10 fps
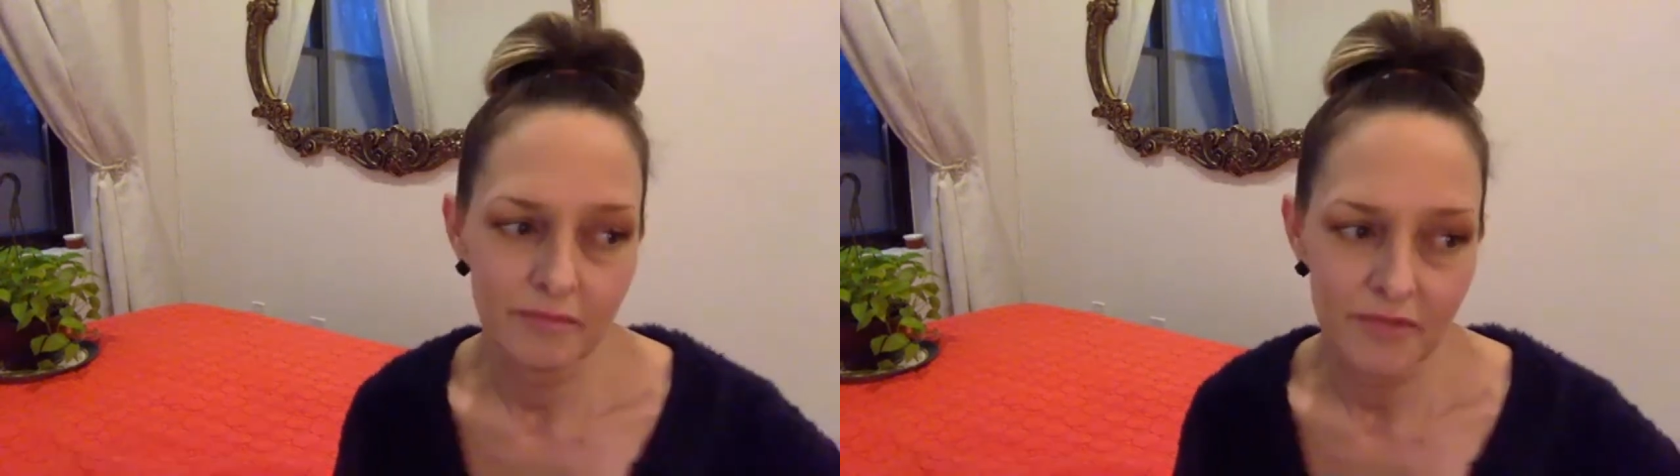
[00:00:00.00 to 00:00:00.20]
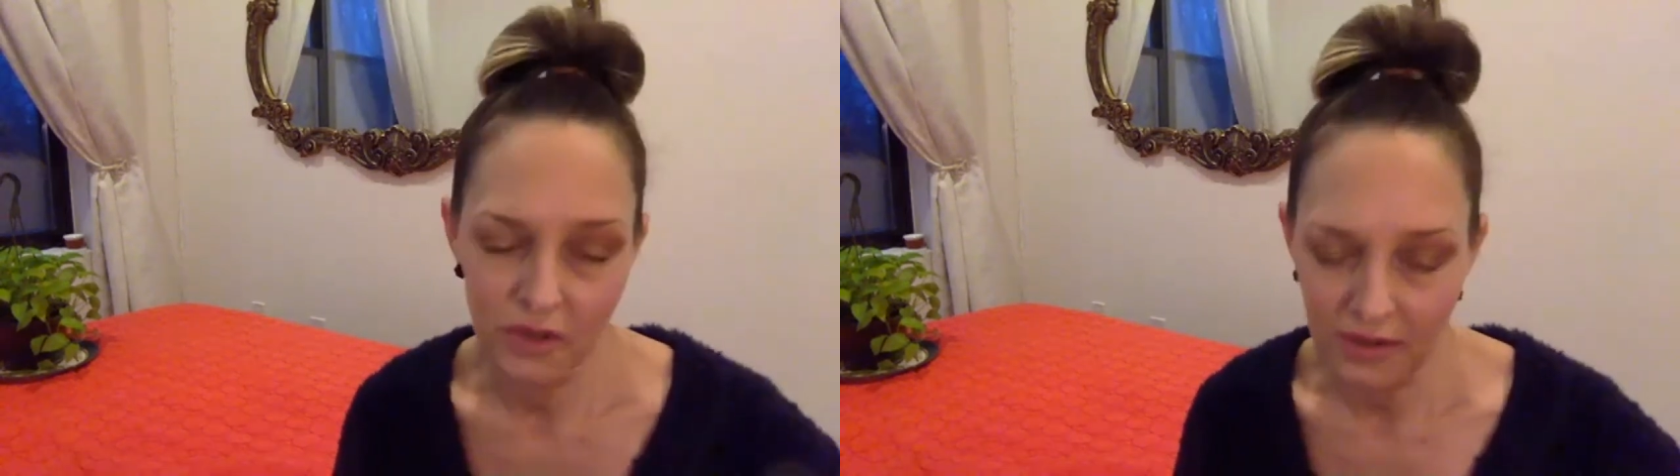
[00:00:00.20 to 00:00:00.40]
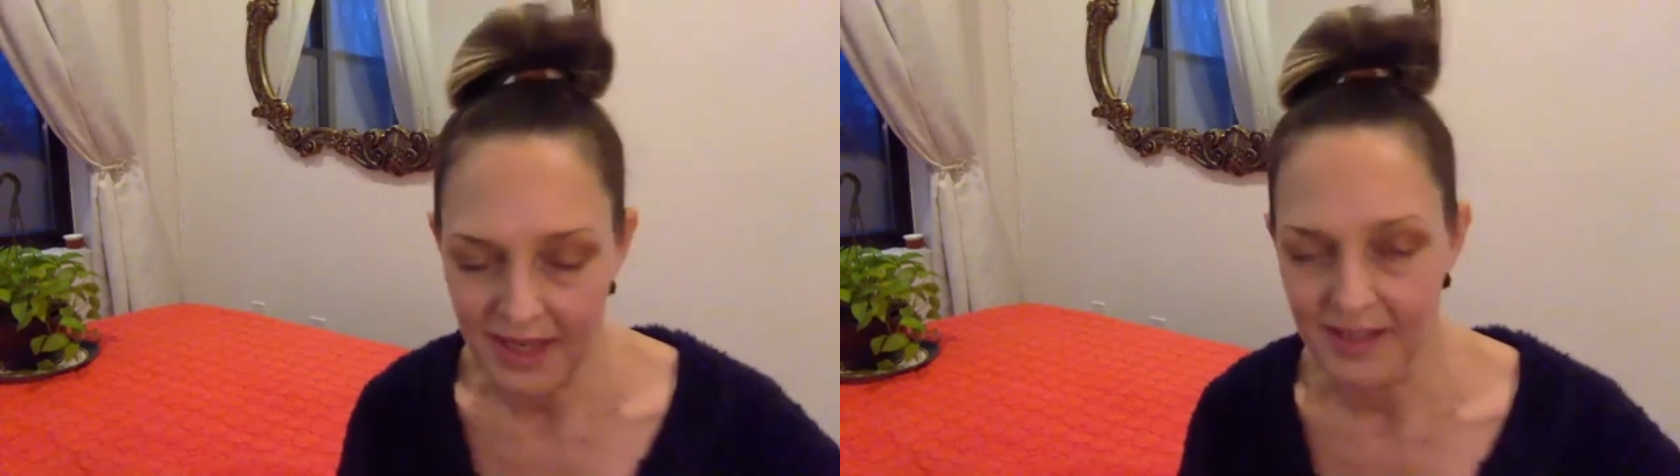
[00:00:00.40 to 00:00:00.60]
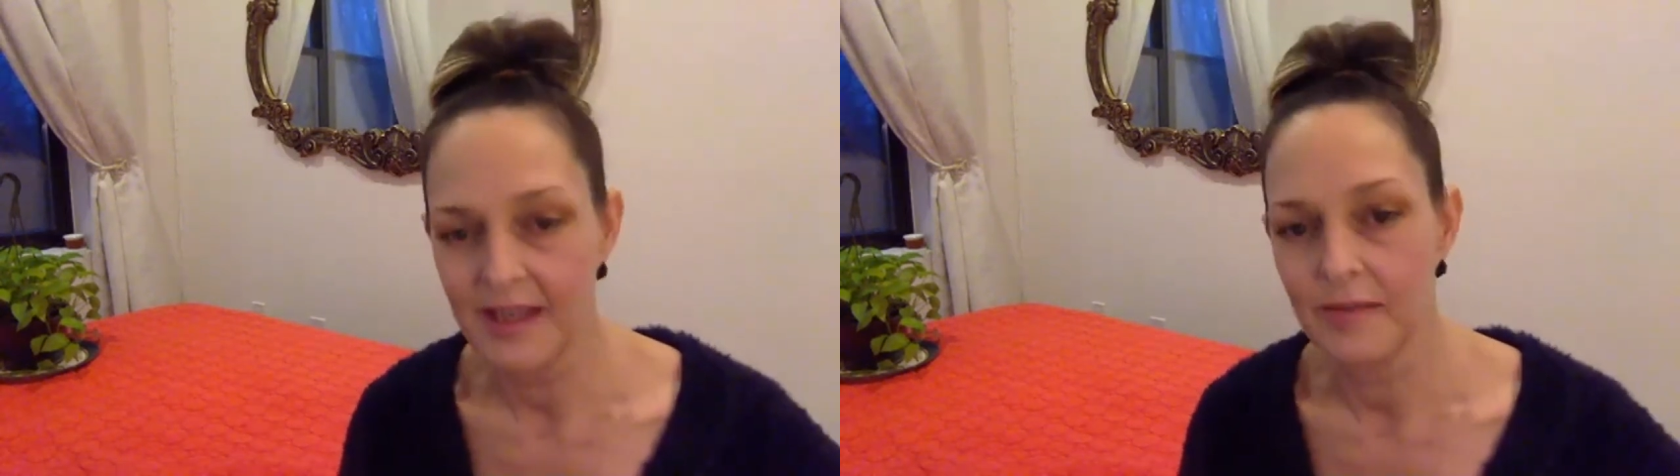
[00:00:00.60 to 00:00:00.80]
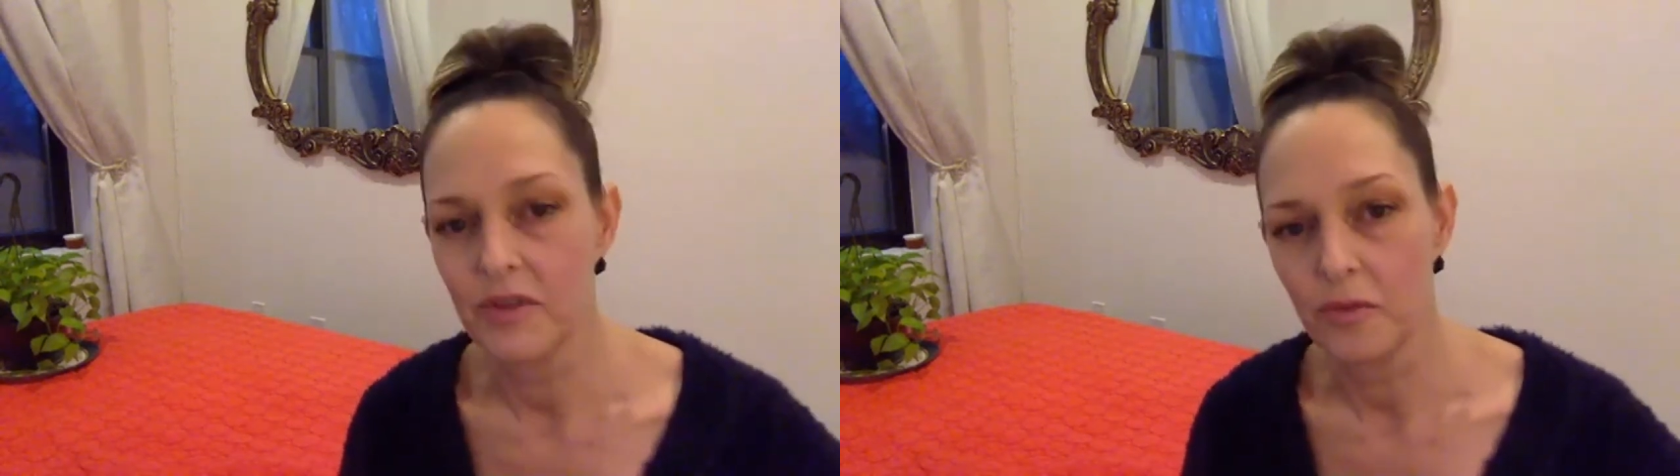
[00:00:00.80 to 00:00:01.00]
certain last
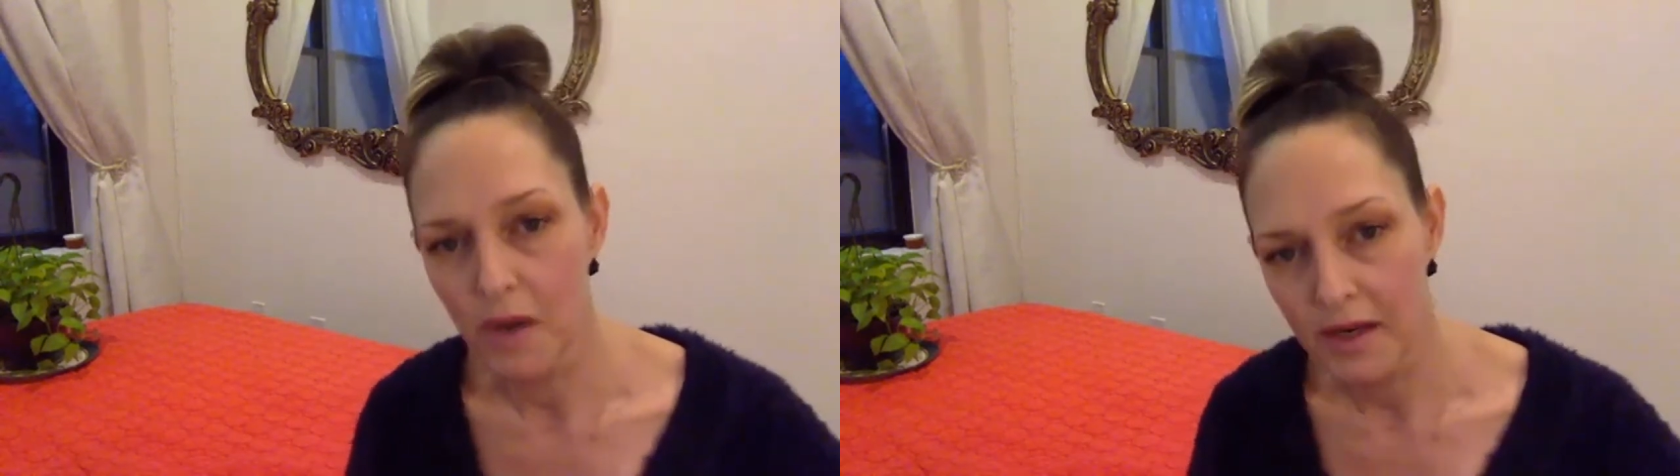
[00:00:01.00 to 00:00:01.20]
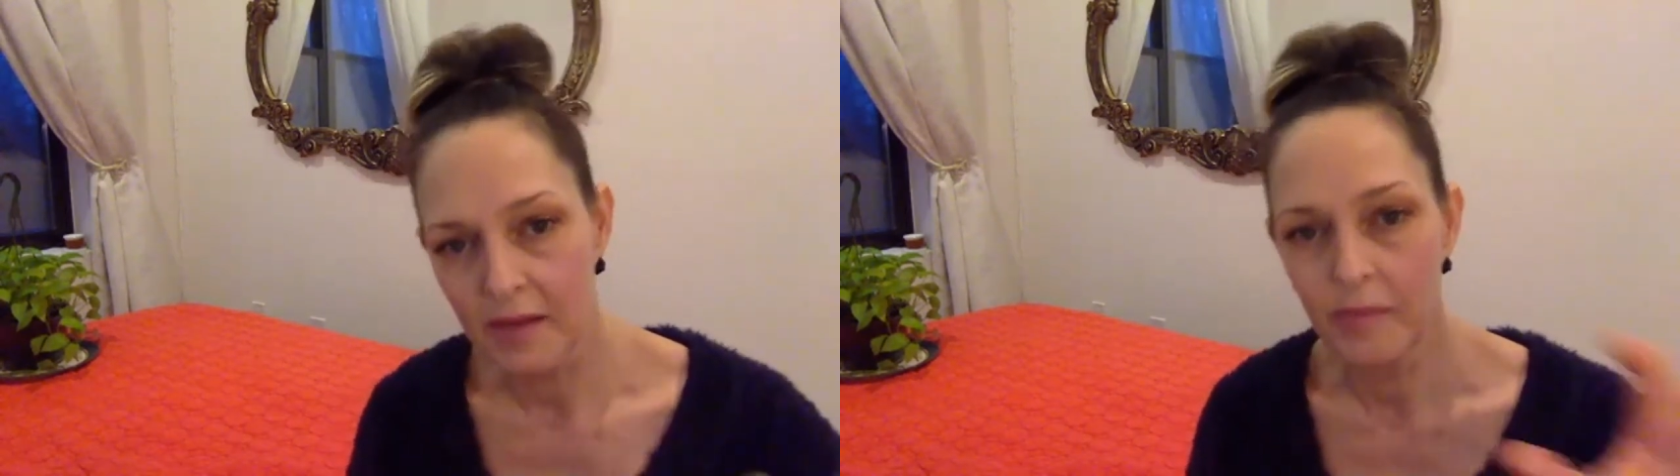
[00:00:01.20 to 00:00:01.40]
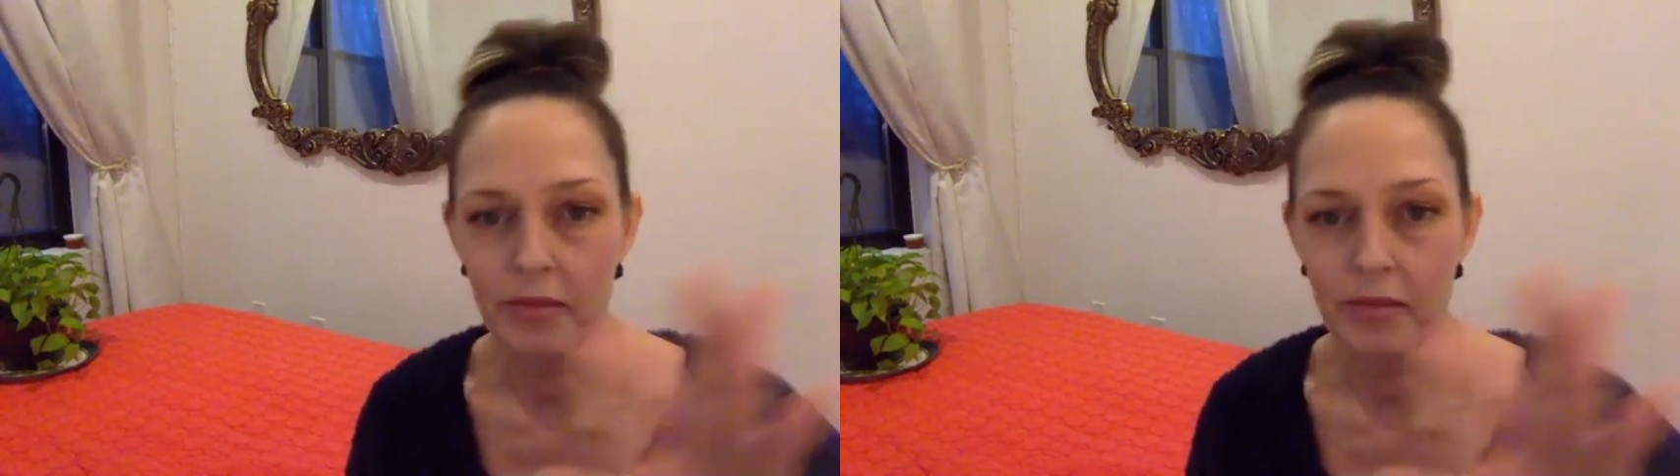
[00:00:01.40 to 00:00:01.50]
names do Monday,